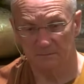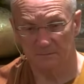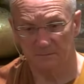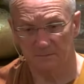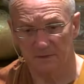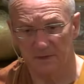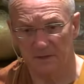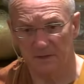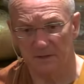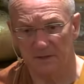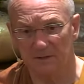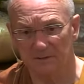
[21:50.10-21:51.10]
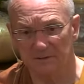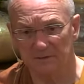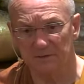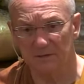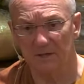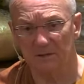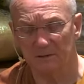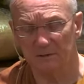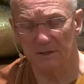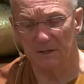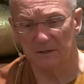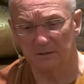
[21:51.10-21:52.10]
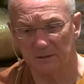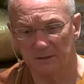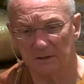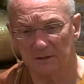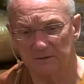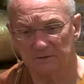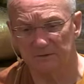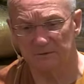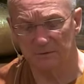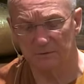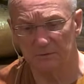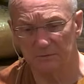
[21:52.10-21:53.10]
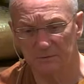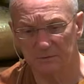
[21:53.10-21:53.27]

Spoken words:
say, insight that leads to